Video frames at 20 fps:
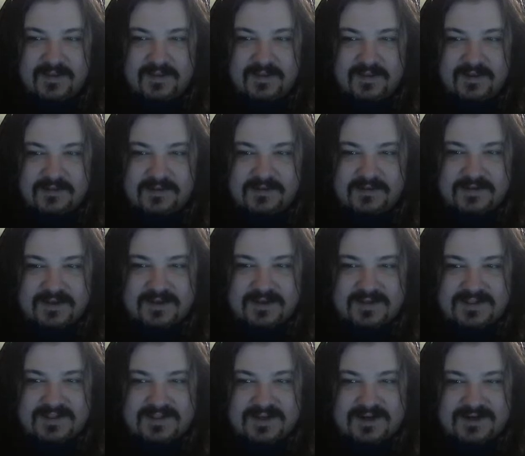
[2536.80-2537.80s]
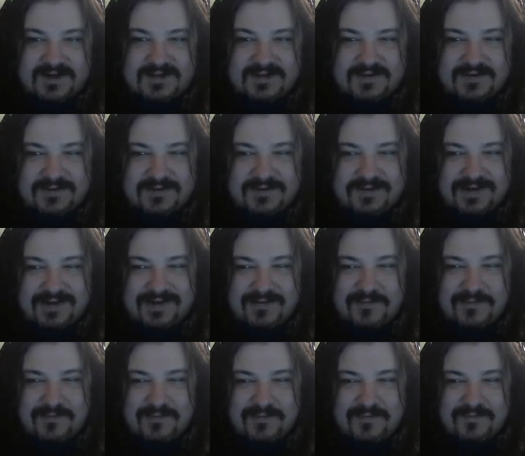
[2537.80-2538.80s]
It looked like a Stardew
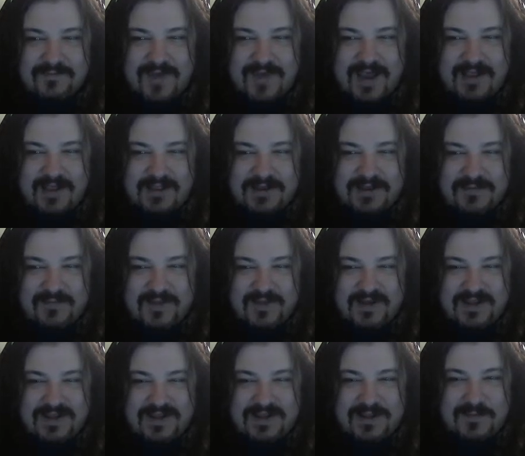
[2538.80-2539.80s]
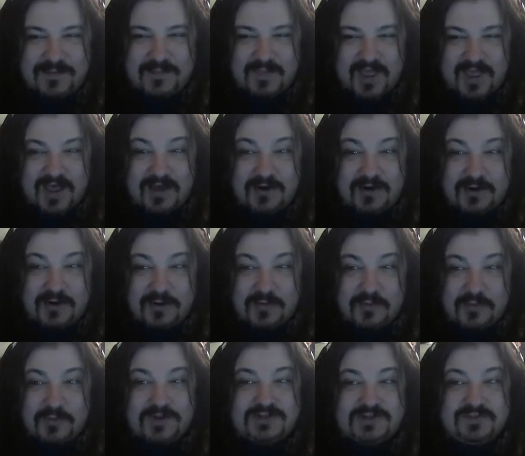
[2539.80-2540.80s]
Valley minigame. I don't know
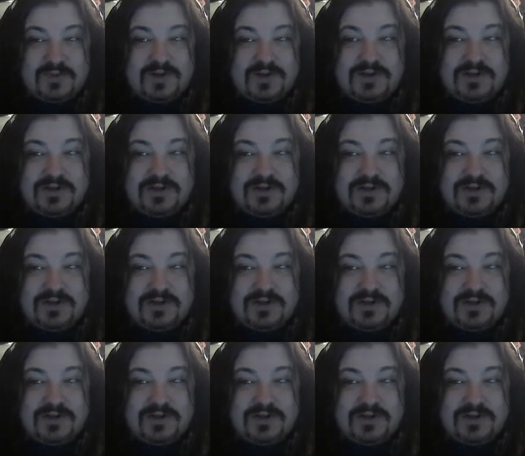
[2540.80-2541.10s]
which one